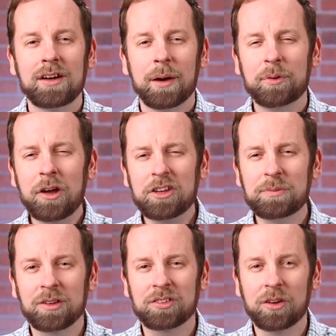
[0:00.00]
I'm talking
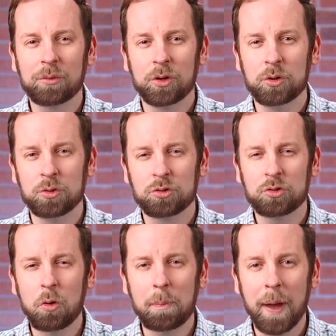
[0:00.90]
about someone who is
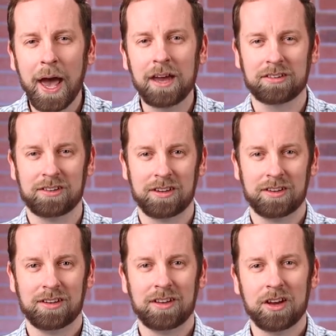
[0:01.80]
so passionate
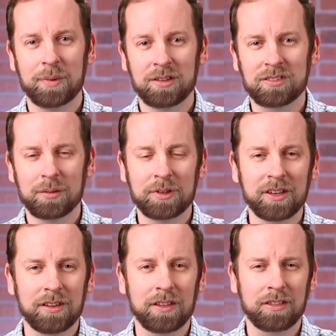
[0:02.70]
about something
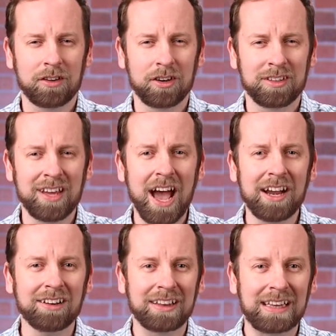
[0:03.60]
that their
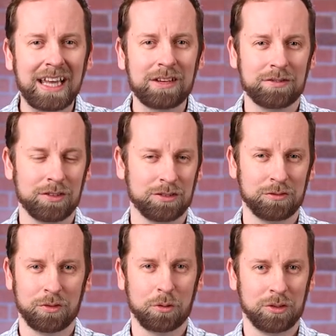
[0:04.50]
entire life is
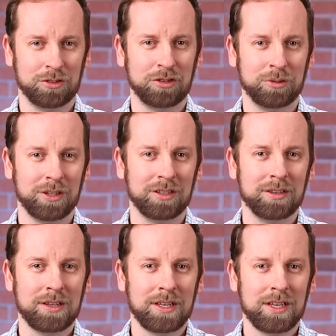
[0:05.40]
devoted to it.
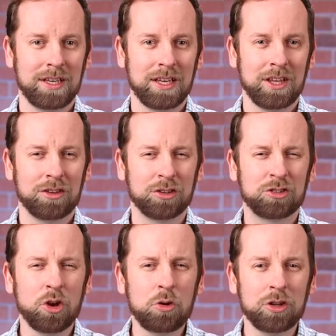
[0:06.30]
They're
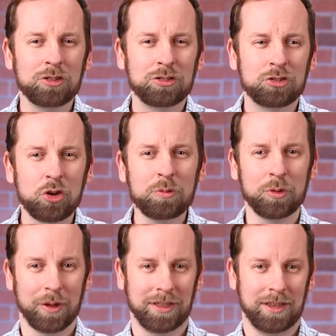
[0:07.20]
so consumed
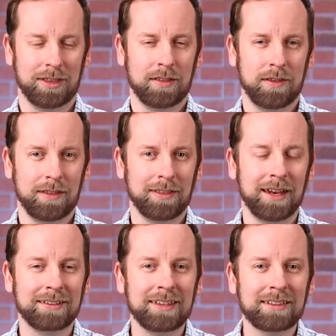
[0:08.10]
with it that
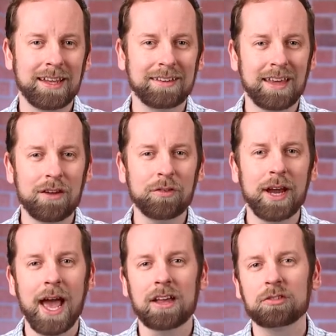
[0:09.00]
it dictates
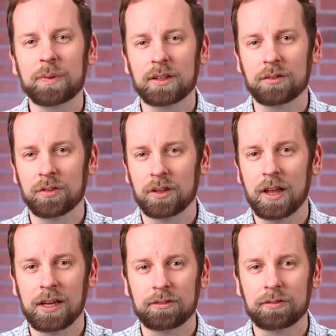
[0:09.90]
every aspect of their
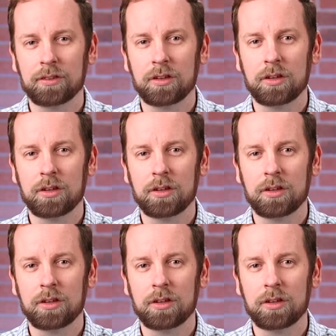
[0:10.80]
life.